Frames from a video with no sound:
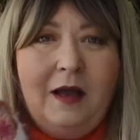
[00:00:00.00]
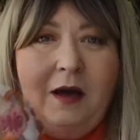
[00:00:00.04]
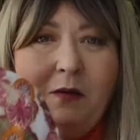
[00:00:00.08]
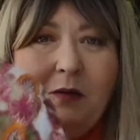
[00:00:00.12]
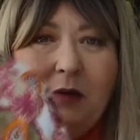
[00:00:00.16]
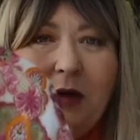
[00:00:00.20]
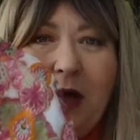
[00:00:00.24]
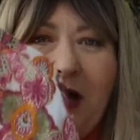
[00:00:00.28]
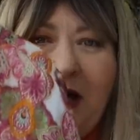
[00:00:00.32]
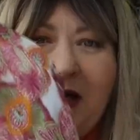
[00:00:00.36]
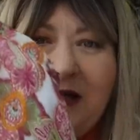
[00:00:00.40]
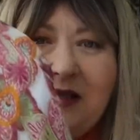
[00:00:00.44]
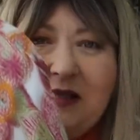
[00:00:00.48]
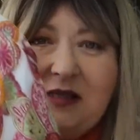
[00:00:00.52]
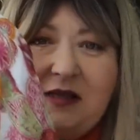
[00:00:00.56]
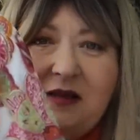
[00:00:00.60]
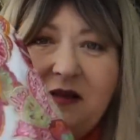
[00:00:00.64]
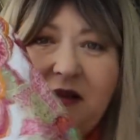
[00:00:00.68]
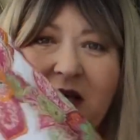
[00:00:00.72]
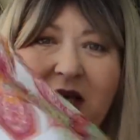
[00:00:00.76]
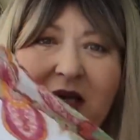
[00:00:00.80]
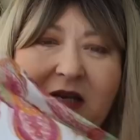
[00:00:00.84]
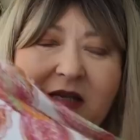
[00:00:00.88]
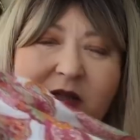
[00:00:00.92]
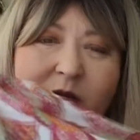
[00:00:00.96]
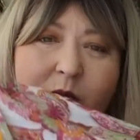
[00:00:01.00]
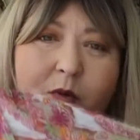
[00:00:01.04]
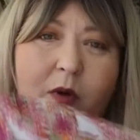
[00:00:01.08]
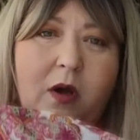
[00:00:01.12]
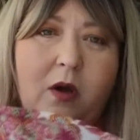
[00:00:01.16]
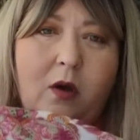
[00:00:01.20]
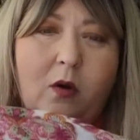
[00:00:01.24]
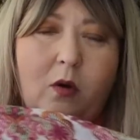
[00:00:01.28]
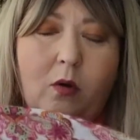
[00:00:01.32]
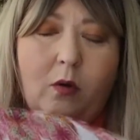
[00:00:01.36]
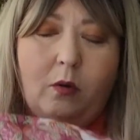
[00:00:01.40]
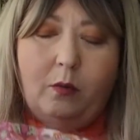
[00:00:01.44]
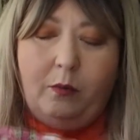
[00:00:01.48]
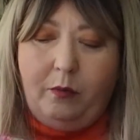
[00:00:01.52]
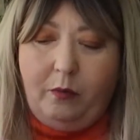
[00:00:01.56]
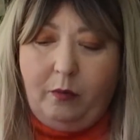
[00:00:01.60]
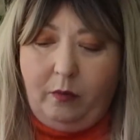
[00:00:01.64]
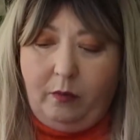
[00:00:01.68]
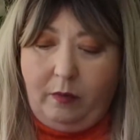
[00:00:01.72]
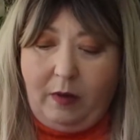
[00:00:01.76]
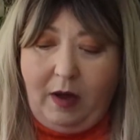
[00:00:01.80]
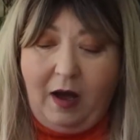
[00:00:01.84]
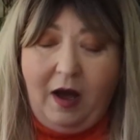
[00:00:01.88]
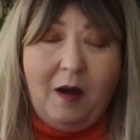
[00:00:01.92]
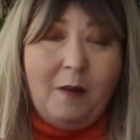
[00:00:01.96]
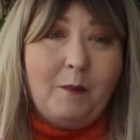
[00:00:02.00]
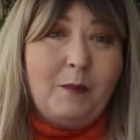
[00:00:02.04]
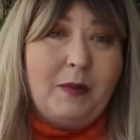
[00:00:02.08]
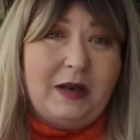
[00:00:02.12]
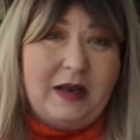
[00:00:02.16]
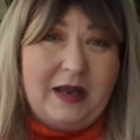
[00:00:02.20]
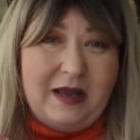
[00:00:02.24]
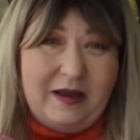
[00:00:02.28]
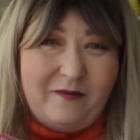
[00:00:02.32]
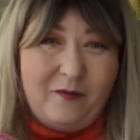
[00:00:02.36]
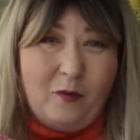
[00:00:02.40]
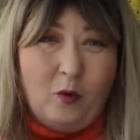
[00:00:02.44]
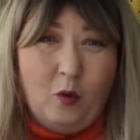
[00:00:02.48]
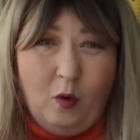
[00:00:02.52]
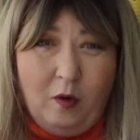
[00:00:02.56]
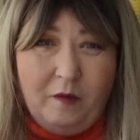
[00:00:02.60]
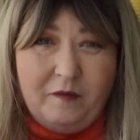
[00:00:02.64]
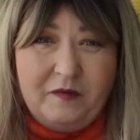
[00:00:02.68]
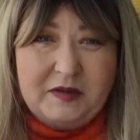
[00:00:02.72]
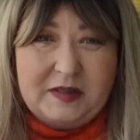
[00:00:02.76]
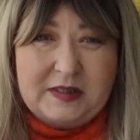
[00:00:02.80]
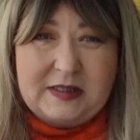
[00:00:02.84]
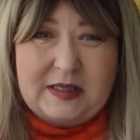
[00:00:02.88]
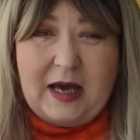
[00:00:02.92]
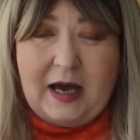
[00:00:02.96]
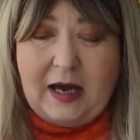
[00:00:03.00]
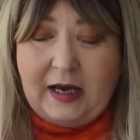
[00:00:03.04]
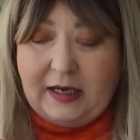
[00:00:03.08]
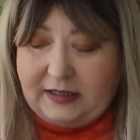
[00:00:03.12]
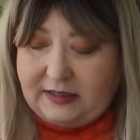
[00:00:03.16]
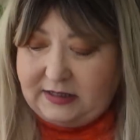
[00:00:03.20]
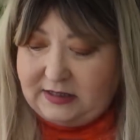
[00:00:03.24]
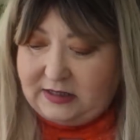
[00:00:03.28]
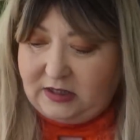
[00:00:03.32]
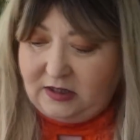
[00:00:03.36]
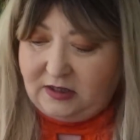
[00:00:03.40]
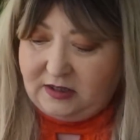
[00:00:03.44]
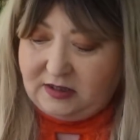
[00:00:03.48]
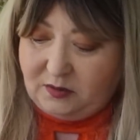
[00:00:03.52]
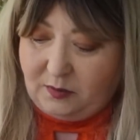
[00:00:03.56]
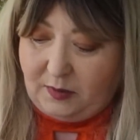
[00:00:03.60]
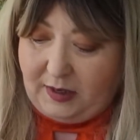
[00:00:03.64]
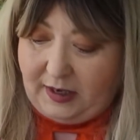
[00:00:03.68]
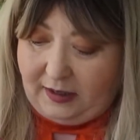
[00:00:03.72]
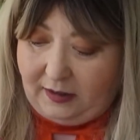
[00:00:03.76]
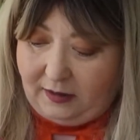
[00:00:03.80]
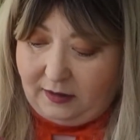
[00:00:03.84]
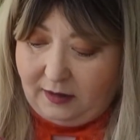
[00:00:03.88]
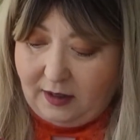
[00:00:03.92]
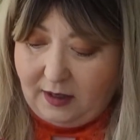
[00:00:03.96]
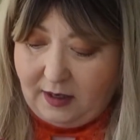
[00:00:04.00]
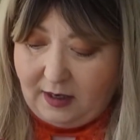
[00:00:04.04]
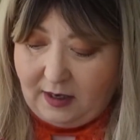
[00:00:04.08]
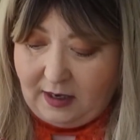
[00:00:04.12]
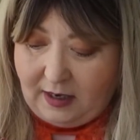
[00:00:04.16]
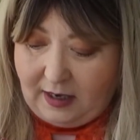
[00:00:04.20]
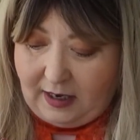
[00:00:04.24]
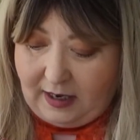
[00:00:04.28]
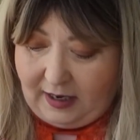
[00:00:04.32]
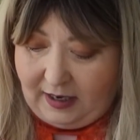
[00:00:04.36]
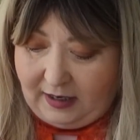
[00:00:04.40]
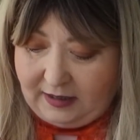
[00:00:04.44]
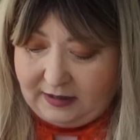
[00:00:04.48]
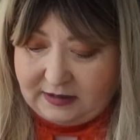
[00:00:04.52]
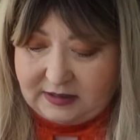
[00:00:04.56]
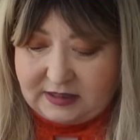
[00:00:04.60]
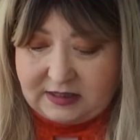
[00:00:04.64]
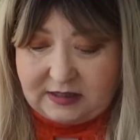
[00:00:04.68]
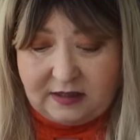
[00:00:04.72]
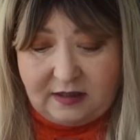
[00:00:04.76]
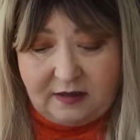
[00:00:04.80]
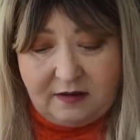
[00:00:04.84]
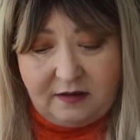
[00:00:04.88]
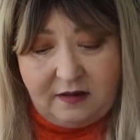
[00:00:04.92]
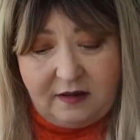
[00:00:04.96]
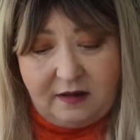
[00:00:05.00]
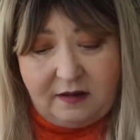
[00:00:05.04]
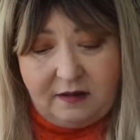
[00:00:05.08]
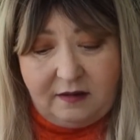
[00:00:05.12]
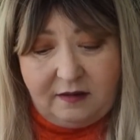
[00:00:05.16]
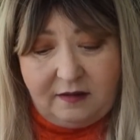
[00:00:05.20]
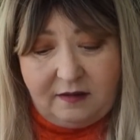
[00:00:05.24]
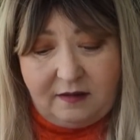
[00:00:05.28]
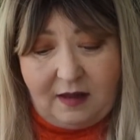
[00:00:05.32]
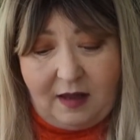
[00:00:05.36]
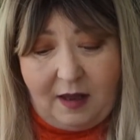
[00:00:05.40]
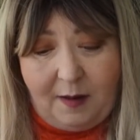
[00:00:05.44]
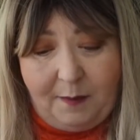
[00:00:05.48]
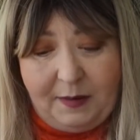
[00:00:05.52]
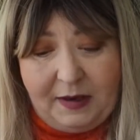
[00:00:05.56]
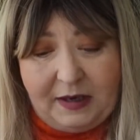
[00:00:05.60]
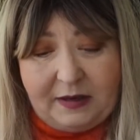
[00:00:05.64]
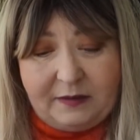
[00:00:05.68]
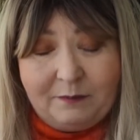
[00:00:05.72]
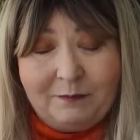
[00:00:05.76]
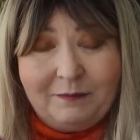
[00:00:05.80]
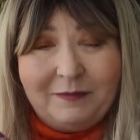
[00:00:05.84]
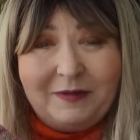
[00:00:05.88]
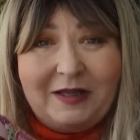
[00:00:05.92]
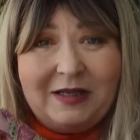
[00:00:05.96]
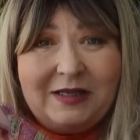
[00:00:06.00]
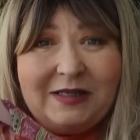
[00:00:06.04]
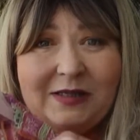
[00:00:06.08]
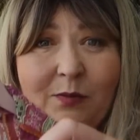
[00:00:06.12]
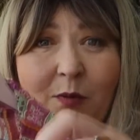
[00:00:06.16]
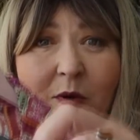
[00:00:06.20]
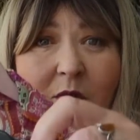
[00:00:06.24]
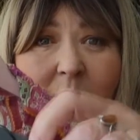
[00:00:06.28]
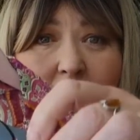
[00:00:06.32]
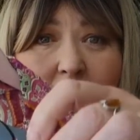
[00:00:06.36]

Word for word: Now guys, these were, I believe, oversized as well, and I picked this